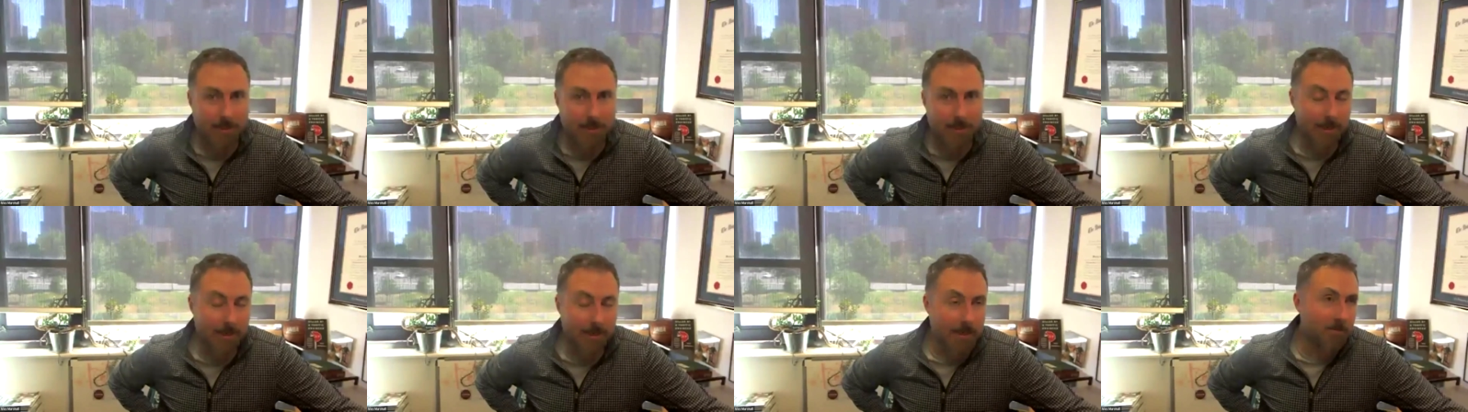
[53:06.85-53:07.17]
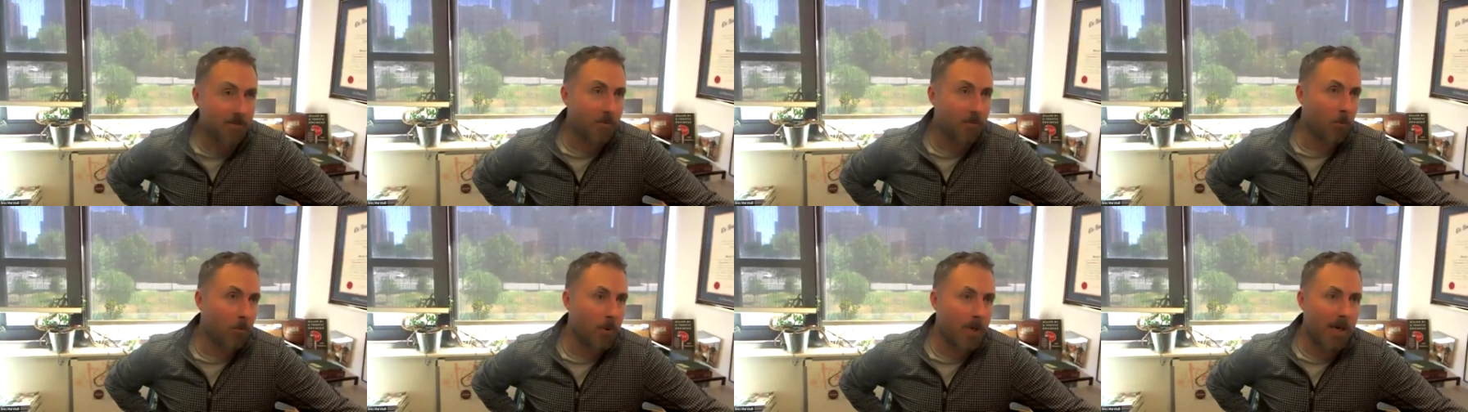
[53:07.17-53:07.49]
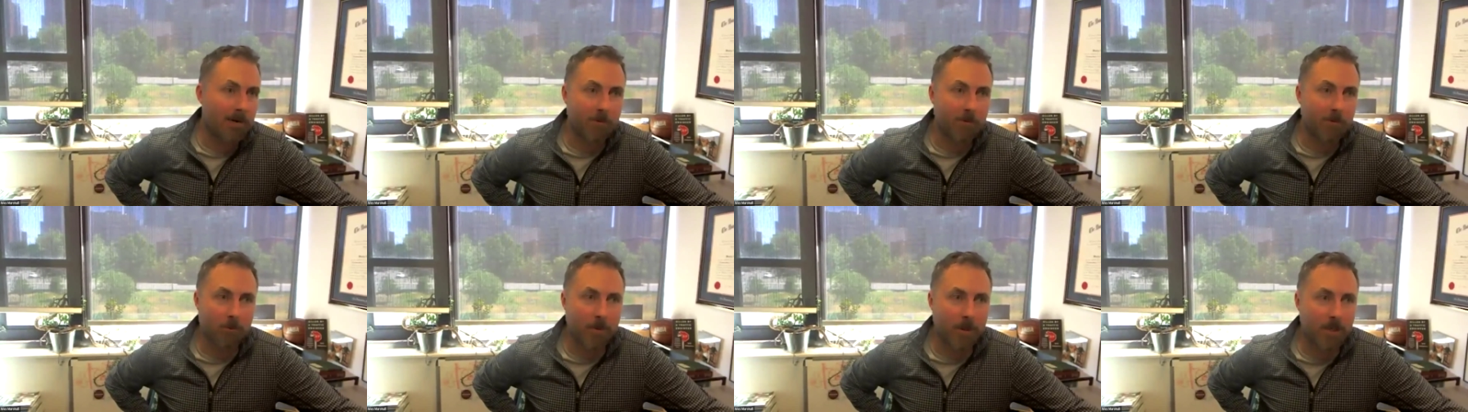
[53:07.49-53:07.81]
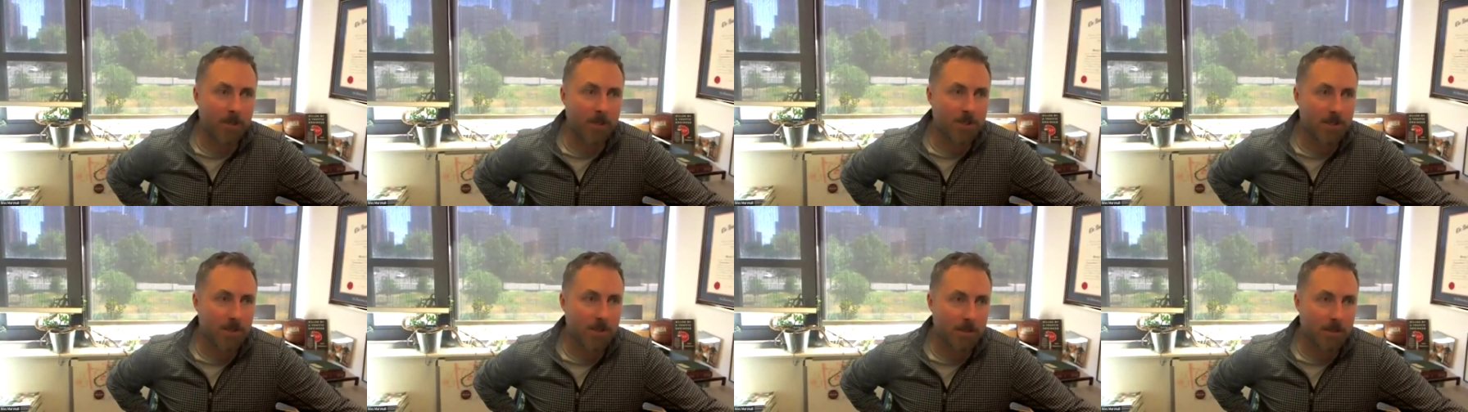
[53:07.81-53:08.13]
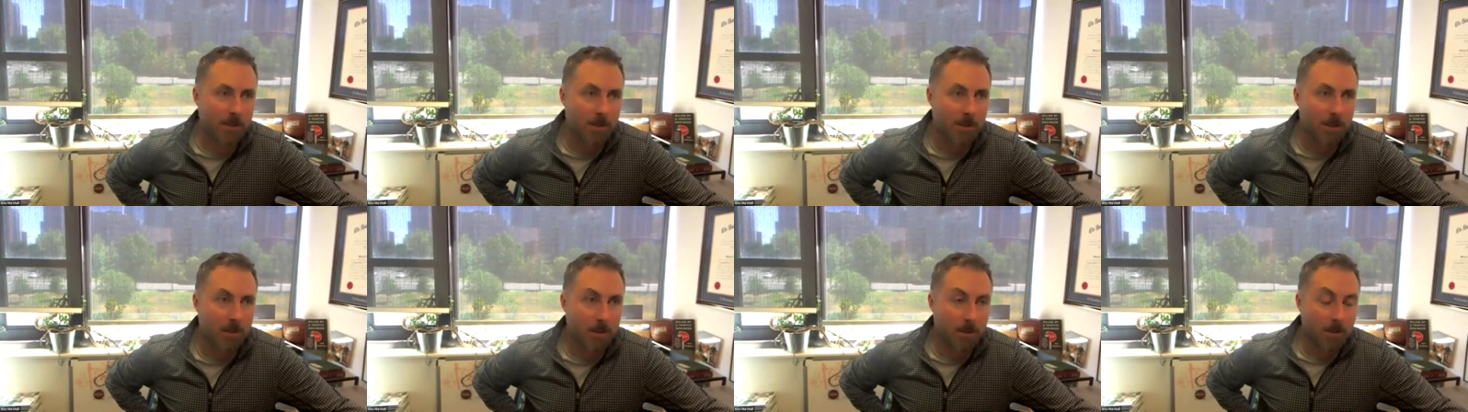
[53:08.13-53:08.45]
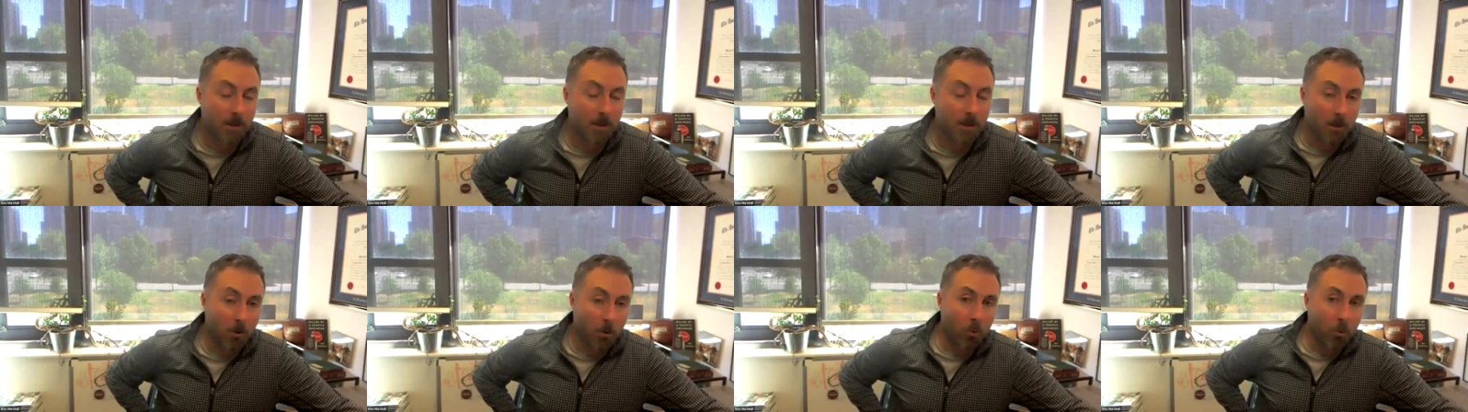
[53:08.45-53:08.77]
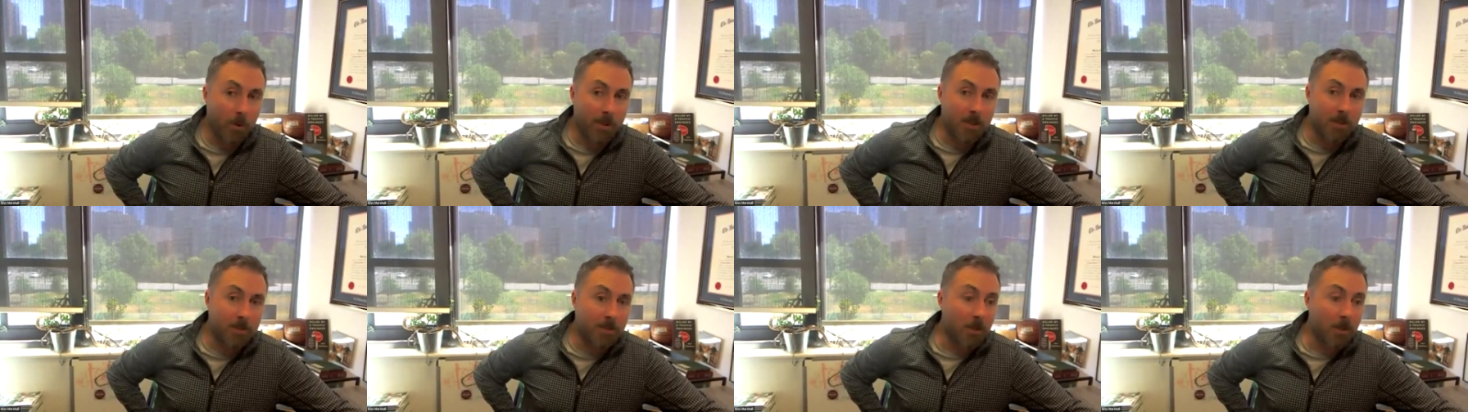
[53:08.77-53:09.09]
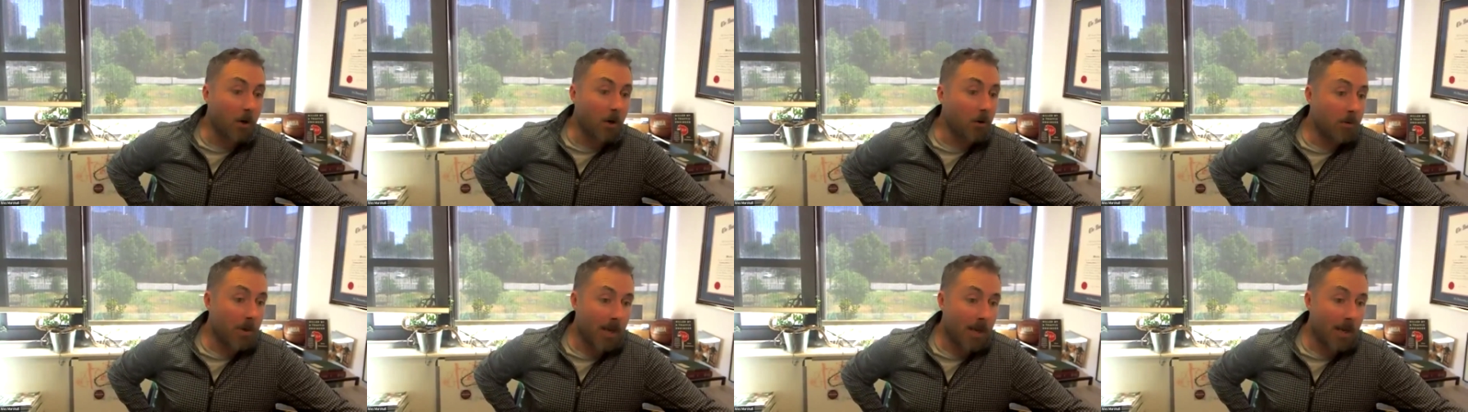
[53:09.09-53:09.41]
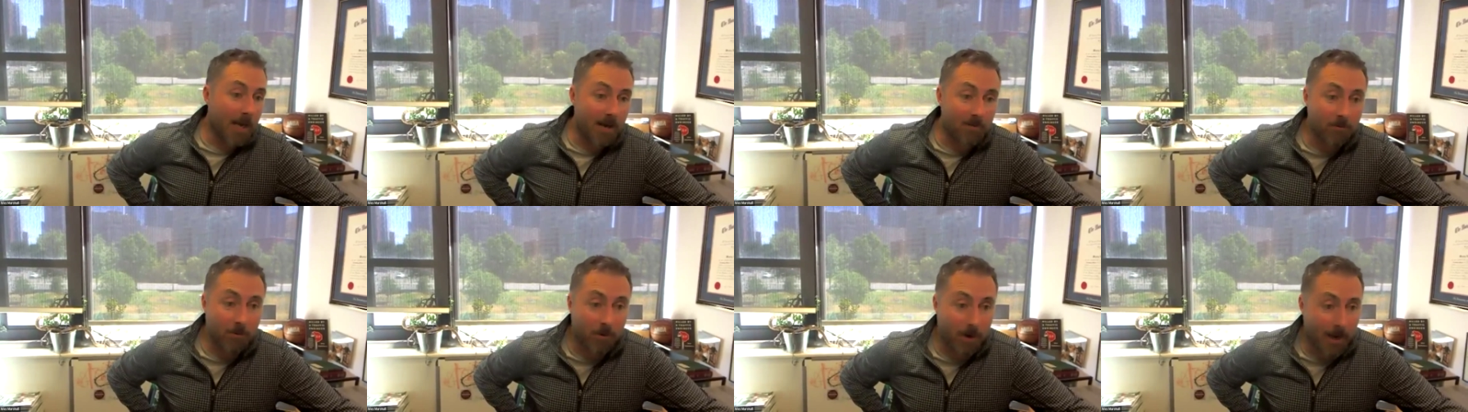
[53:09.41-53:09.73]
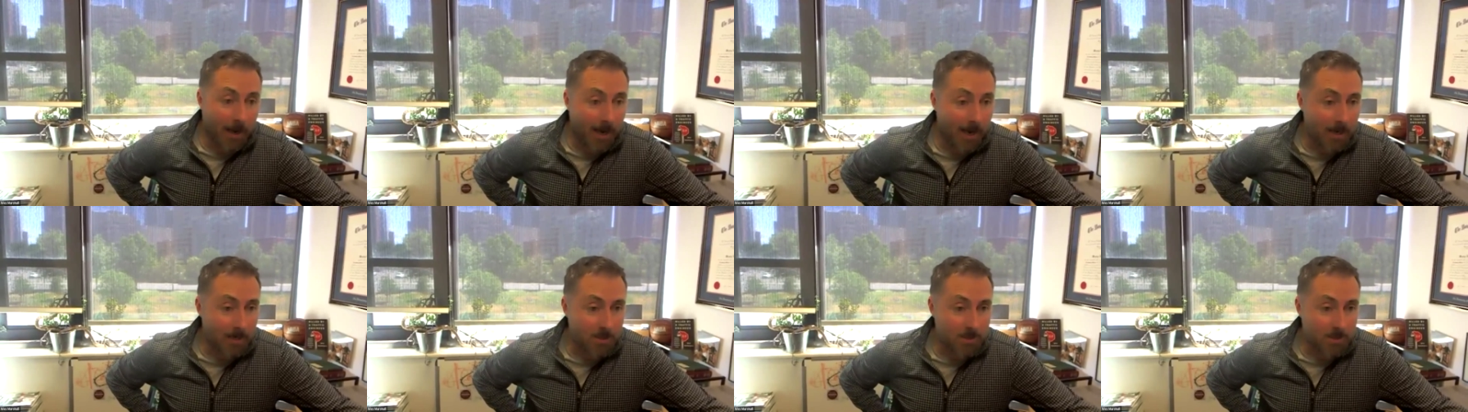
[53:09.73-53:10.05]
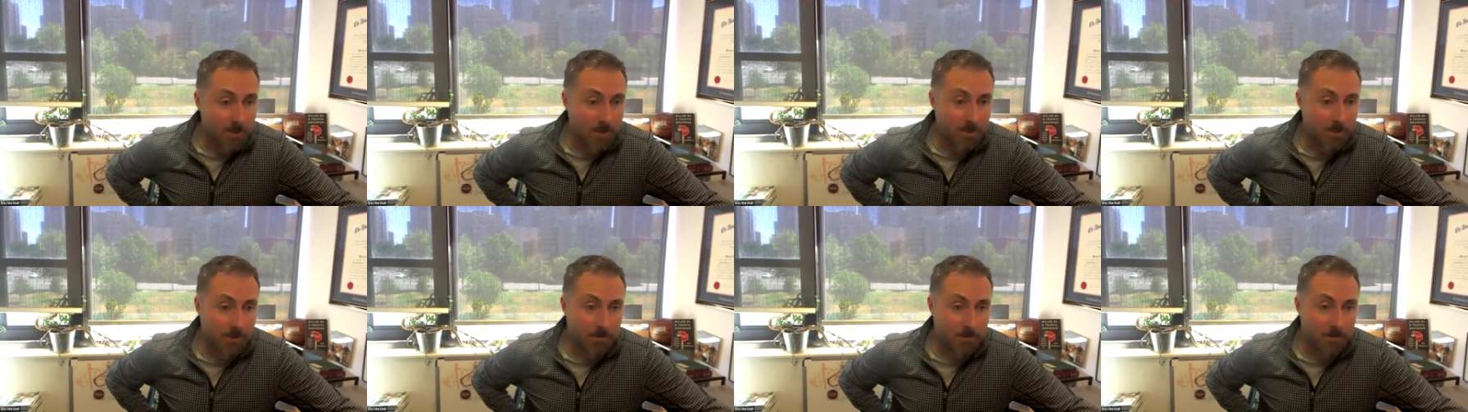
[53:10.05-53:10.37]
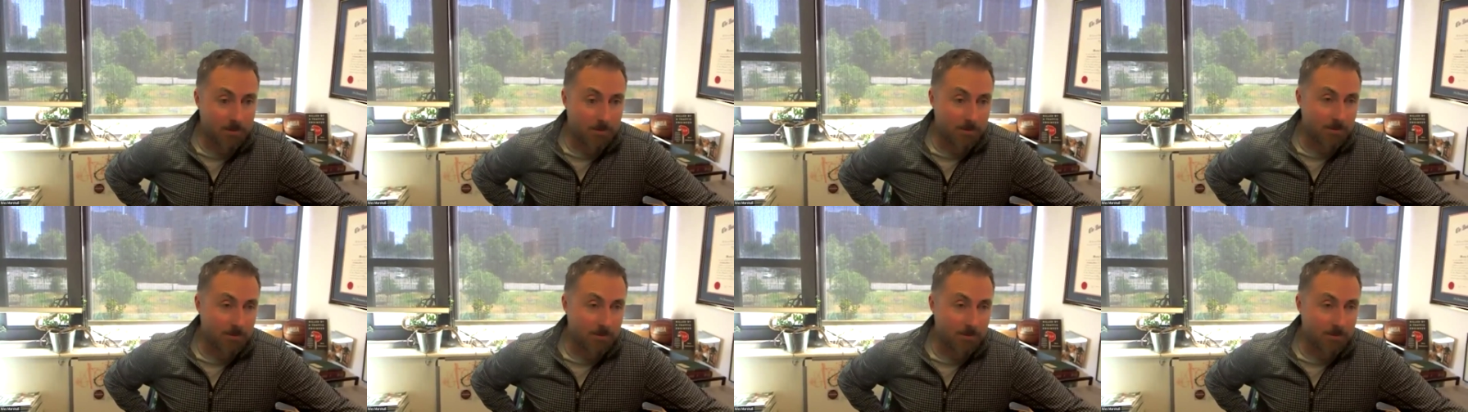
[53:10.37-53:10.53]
And for whatever reason, we don't ever ask